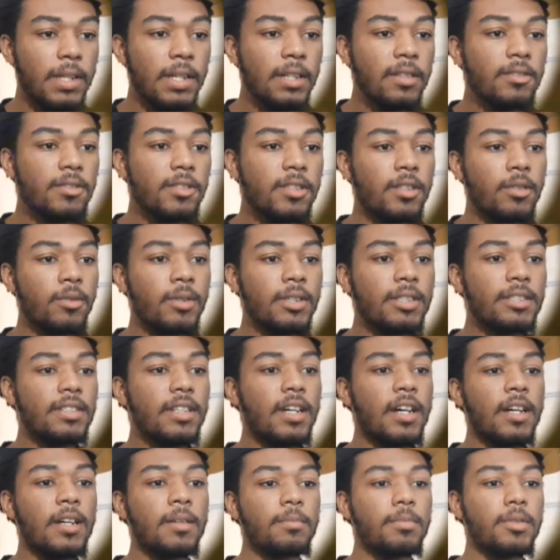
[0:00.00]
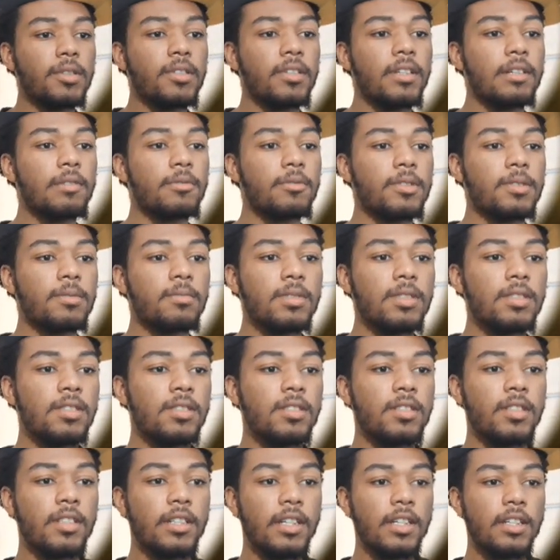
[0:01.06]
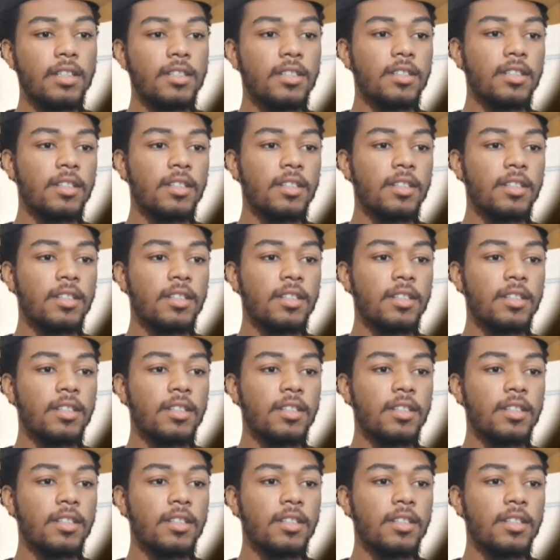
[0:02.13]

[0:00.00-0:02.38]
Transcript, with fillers: don't know what time period they want to be in again.